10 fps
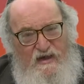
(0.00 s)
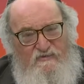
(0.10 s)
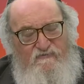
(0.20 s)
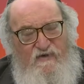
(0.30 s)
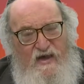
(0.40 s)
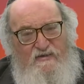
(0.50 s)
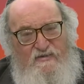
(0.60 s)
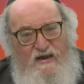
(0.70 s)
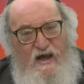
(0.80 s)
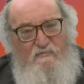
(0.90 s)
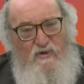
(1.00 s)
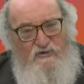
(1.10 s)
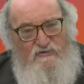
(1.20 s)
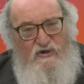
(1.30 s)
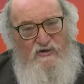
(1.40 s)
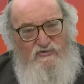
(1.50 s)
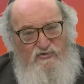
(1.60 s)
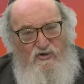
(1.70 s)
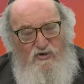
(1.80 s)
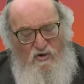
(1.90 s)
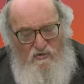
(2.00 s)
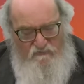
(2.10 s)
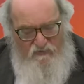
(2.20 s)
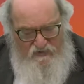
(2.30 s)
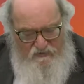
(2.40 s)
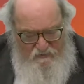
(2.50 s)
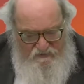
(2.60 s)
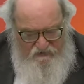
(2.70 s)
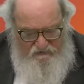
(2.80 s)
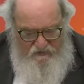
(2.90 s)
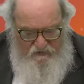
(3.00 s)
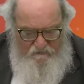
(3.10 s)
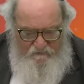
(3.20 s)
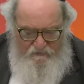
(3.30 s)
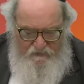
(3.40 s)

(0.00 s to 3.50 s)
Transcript: at the fact that Amasa took over his position.